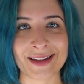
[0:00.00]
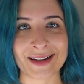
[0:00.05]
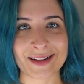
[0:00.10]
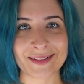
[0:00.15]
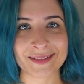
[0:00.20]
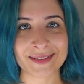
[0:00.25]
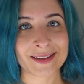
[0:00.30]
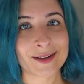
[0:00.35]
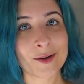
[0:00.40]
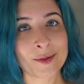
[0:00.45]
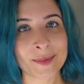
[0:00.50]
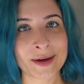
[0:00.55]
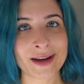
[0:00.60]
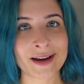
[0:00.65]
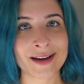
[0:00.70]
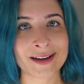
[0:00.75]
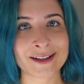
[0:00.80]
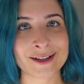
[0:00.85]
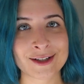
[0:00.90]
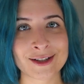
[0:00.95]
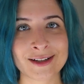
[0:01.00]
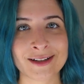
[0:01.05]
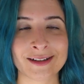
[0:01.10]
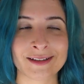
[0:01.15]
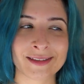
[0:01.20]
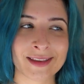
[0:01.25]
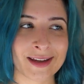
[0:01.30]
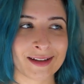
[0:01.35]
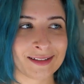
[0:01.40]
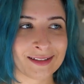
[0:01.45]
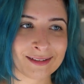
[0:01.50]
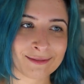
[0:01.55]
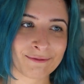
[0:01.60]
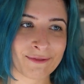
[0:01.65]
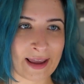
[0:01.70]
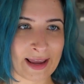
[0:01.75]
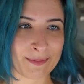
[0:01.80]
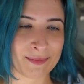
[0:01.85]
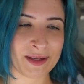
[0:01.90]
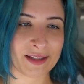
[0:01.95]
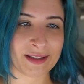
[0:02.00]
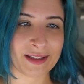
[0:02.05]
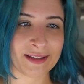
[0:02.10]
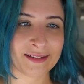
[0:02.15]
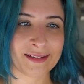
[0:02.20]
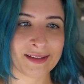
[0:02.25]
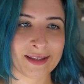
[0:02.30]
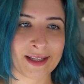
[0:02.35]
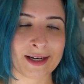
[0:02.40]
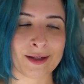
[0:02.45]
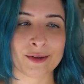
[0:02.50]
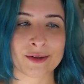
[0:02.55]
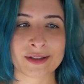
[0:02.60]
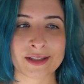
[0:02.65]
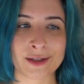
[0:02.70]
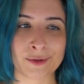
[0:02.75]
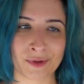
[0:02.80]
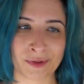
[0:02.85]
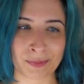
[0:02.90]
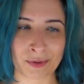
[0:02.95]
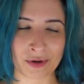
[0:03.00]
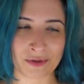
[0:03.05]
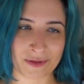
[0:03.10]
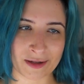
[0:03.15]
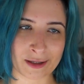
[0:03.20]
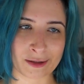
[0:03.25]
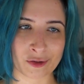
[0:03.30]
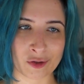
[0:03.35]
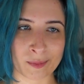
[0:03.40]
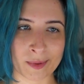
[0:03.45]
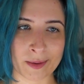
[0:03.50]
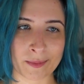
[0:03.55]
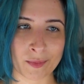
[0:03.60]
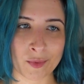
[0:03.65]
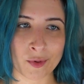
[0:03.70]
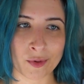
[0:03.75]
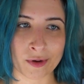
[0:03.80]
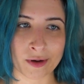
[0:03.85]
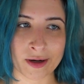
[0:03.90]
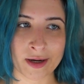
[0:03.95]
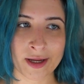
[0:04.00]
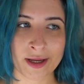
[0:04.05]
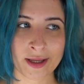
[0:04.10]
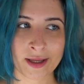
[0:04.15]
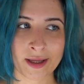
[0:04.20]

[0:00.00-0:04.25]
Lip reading: and I was like, oh my gosh, you know, that's fabulous, and then I looked into his profile a little bit more,